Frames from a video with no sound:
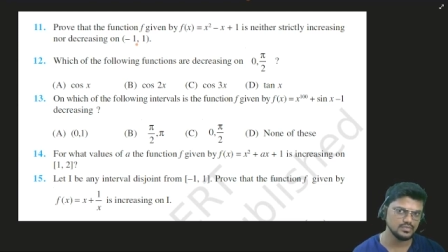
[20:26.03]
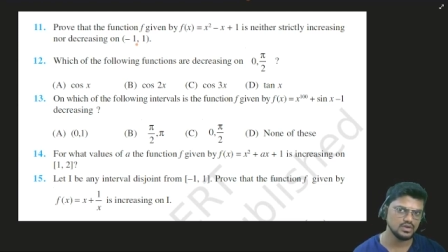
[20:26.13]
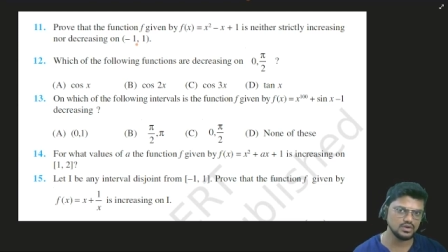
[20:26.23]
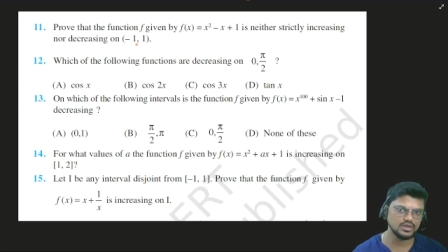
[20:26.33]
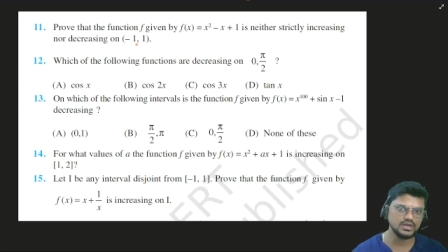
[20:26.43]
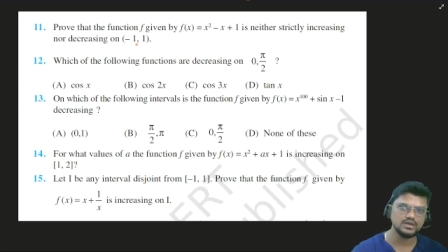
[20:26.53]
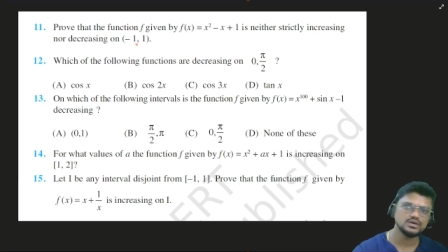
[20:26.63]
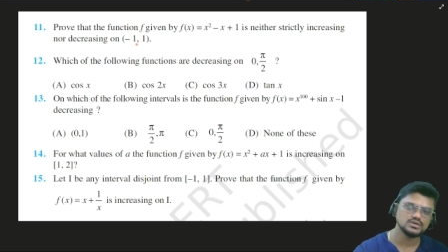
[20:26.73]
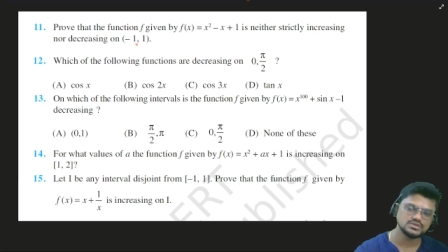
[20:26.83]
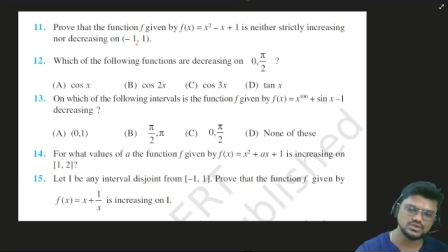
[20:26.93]
Okay,
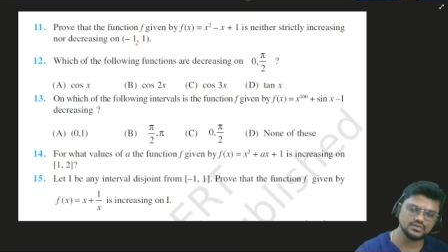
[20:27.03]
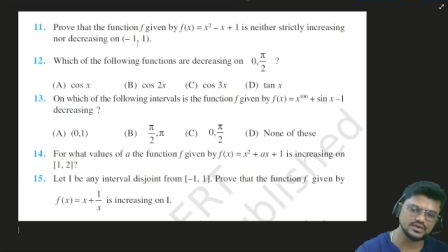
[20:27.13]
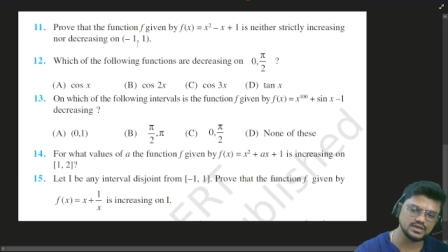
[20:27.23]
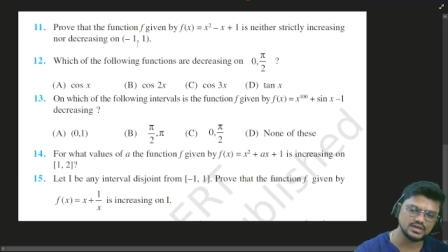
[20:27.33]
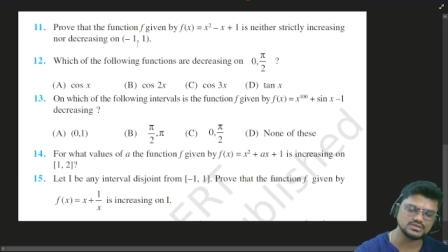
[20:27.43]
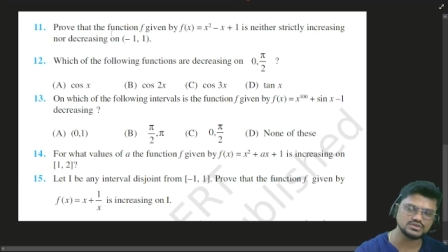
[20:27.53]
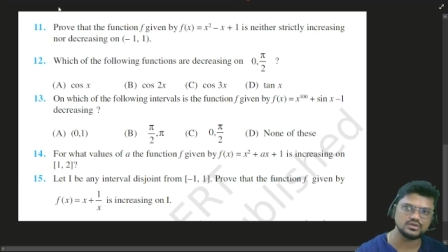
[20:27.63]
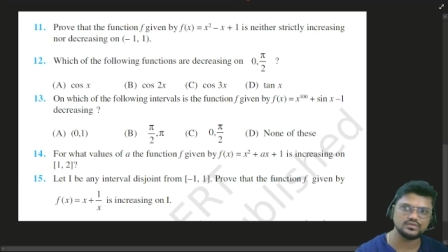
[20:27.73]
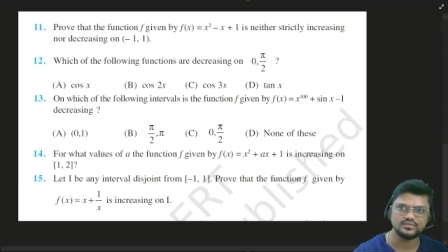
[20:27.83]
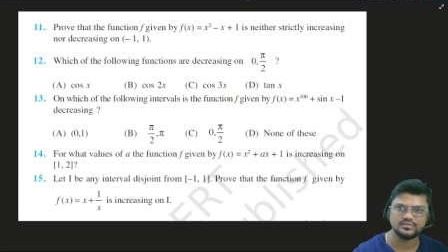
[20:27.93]
see over here, I'll
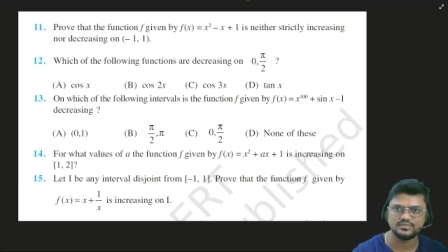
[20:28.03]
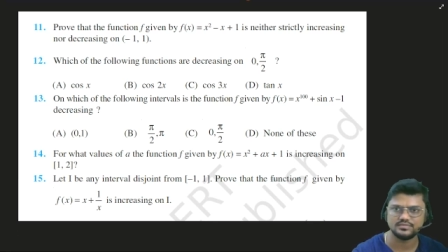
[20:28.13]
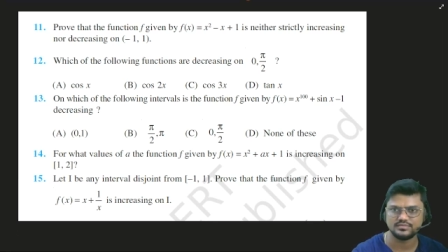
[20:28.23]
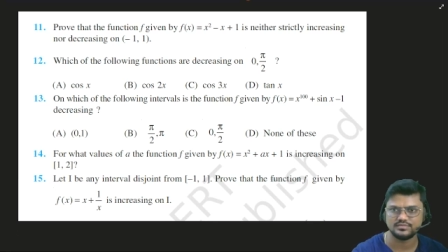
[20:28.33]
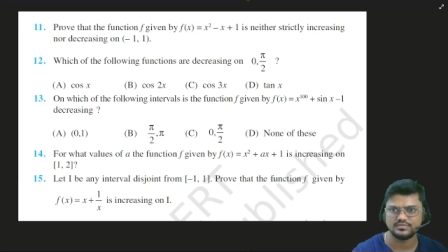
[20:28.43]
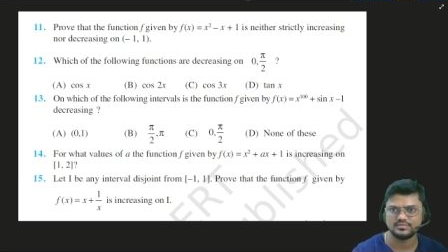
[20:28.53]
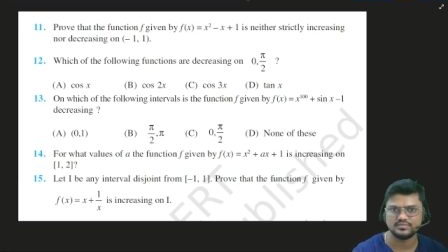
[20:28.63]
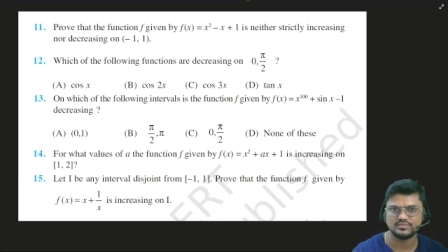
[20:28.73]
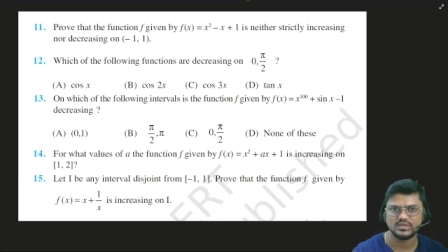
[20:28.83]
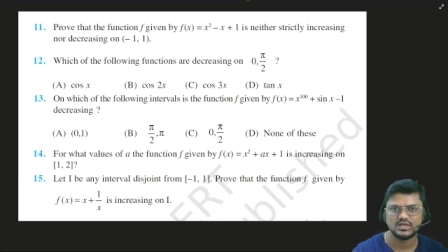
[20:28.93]
solve.
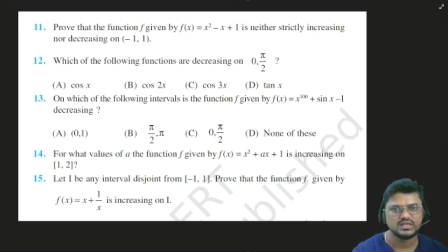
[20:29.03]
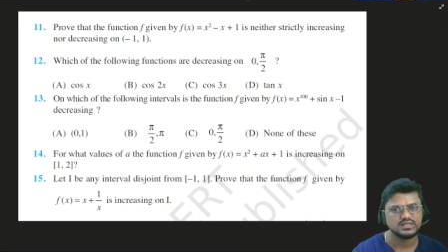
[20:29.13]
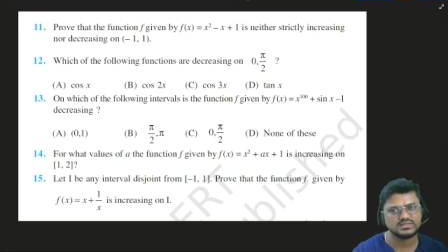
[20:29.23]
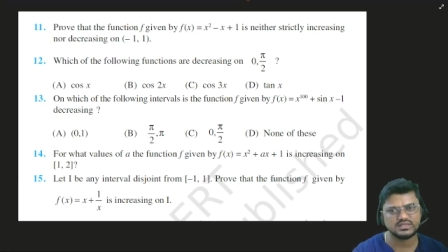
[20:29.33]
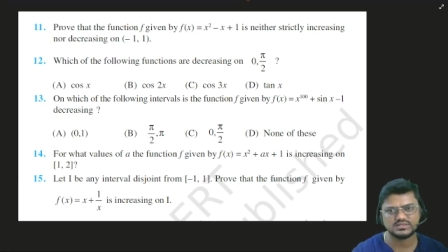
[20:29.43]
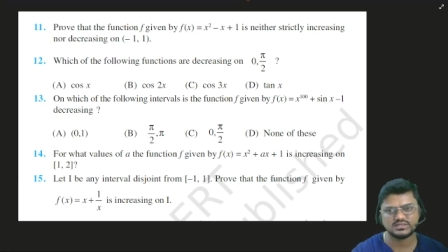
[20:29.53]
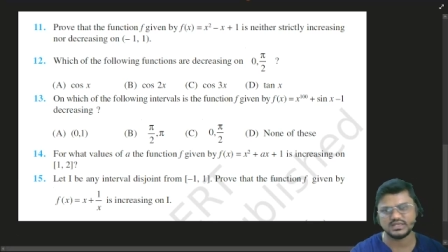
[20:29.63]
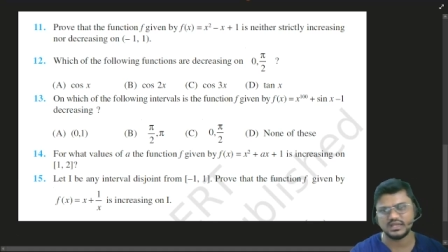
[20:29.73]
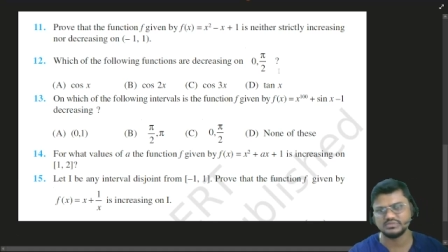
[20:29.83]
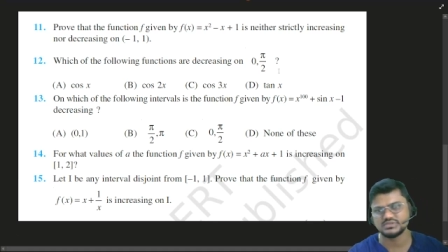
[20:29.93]
This is the
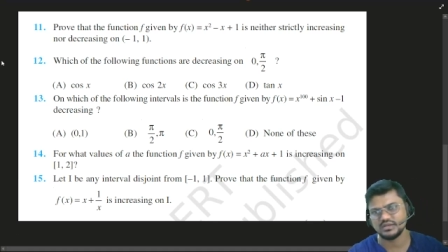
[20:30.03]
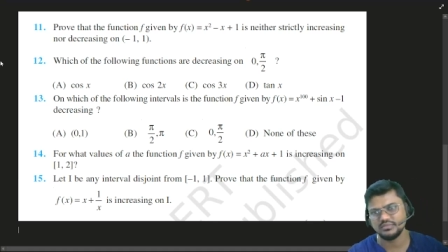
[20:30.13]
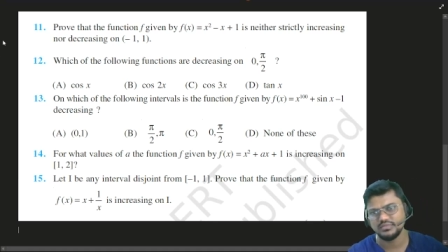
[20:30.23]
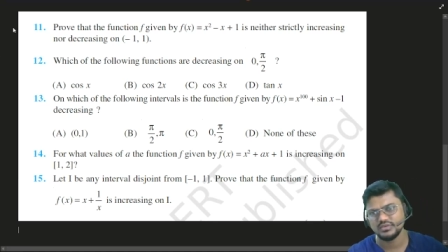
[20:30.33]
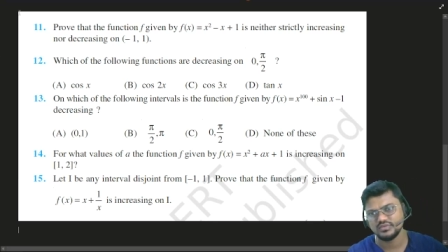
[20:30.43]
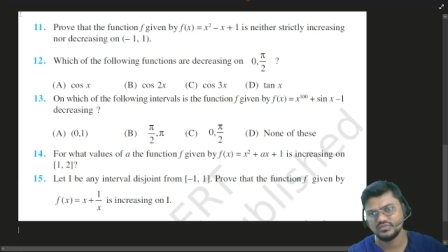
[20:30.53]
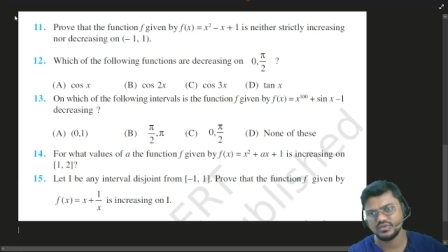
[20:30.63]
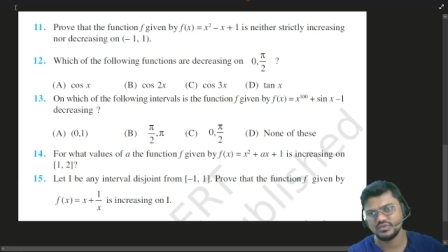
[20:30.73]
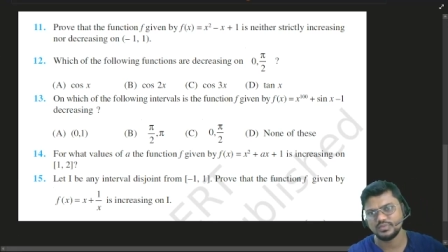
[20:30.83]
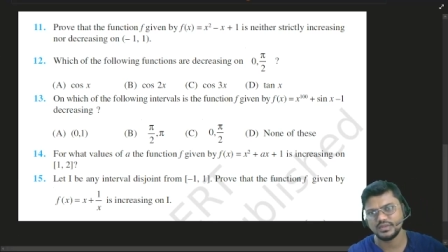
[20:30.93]
same sum.
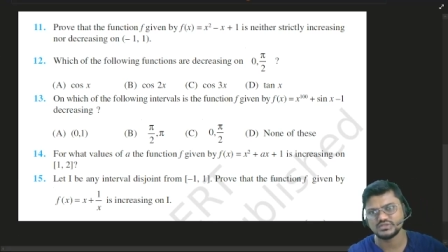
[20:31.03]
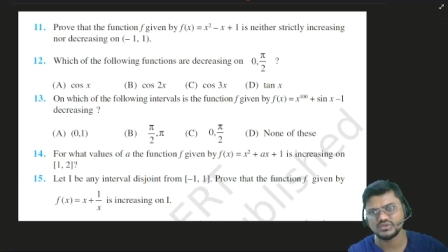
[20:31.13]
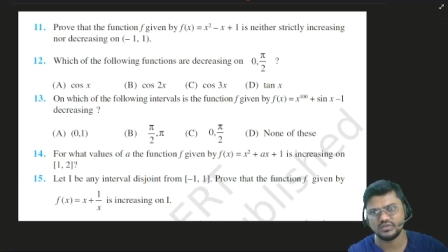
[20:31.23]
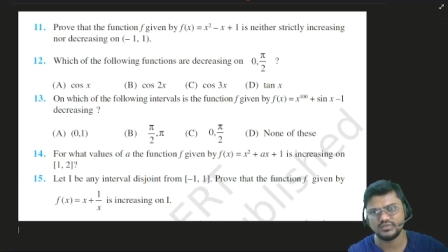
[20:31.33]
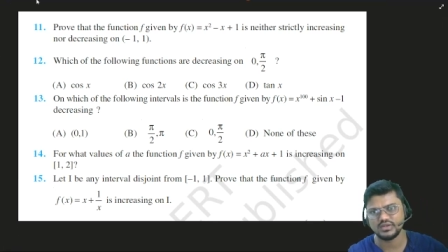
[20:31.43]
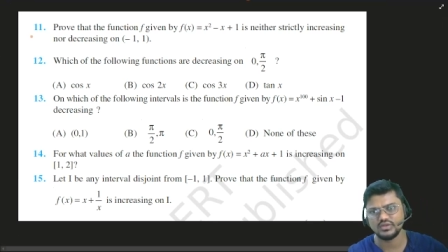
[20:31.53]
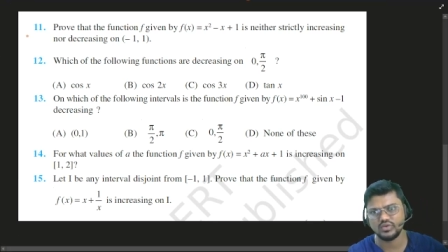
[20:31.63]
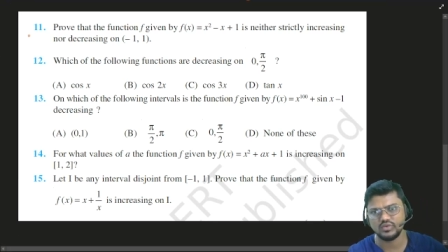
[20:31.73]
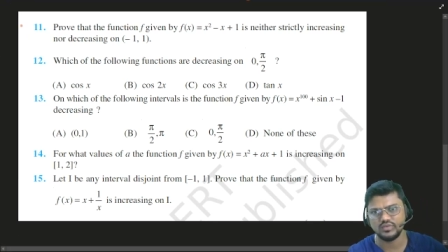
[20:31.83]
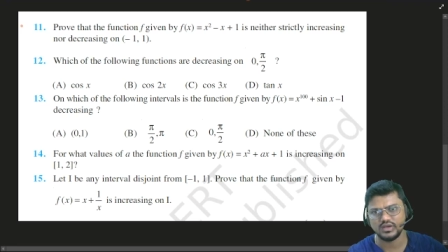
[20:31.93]
You please solve it in your
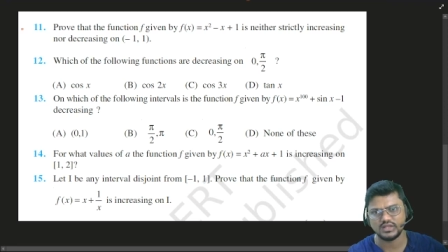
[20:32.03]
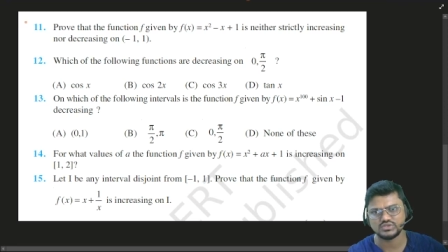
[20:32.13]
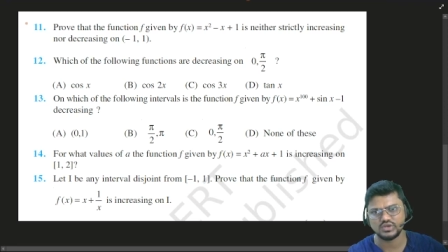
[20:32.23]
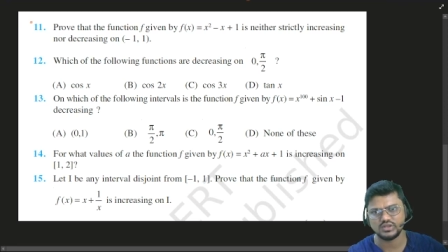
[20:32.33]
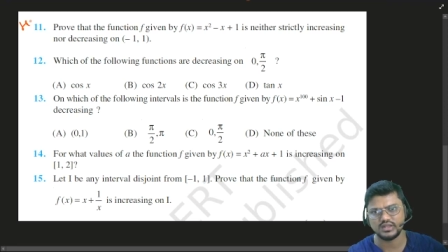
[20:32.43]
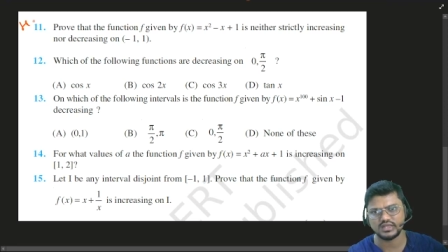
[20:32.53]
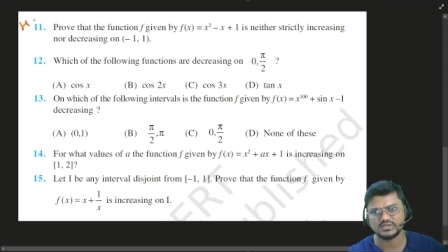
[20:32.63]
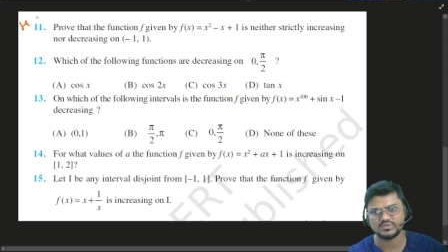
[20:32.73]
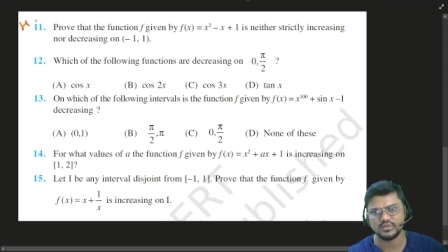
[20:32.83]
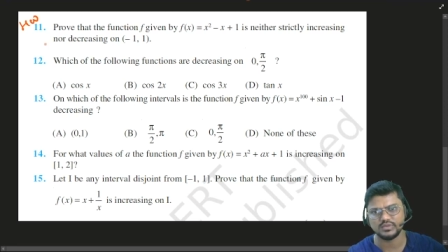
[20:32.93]
homework. I'll solve the
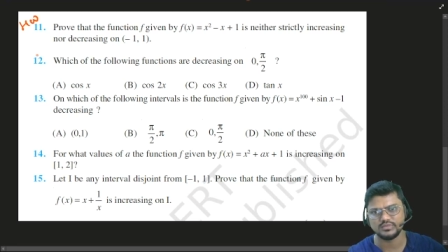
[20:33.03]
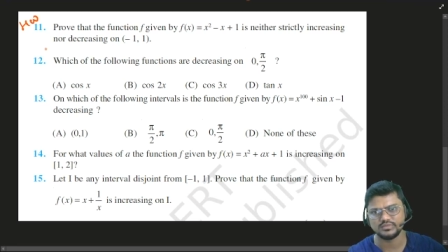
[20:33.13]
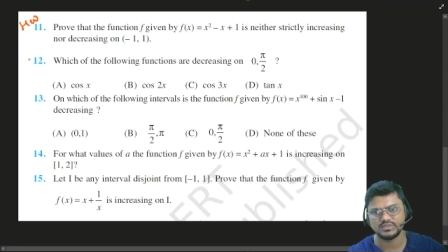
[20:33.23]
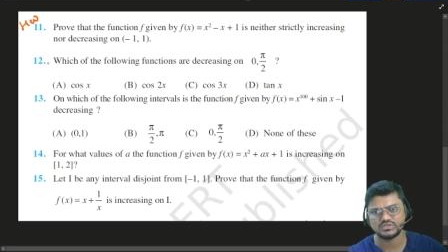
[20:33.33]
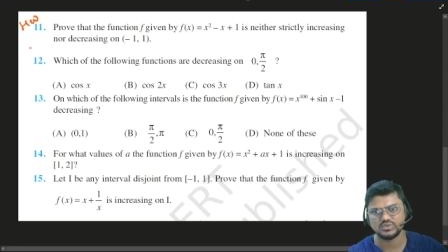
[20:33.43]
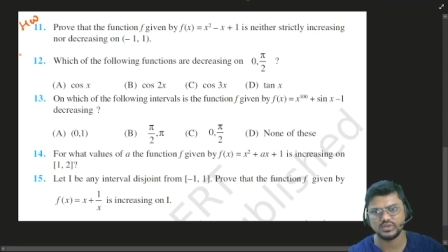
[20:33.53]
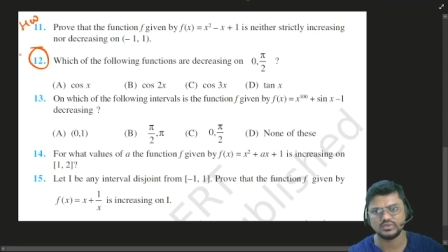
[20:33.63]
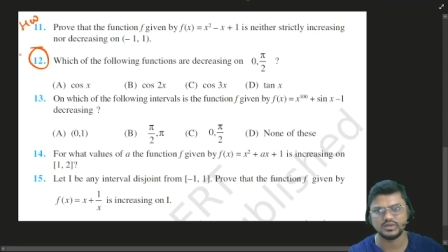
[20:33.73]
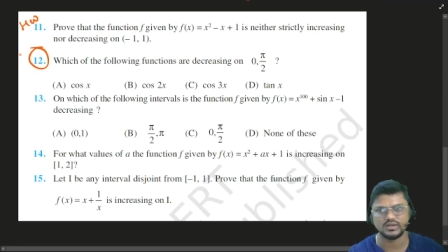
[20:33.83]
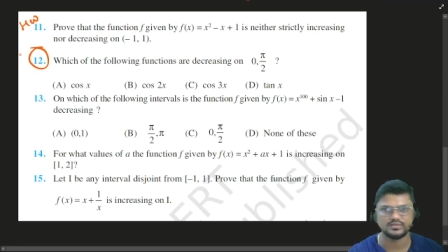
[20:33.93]
next problem, this 12th
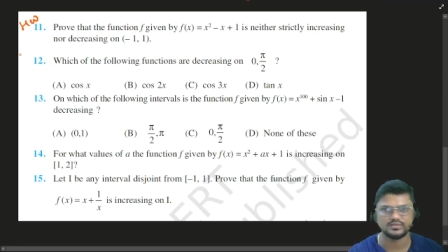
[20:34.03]
one.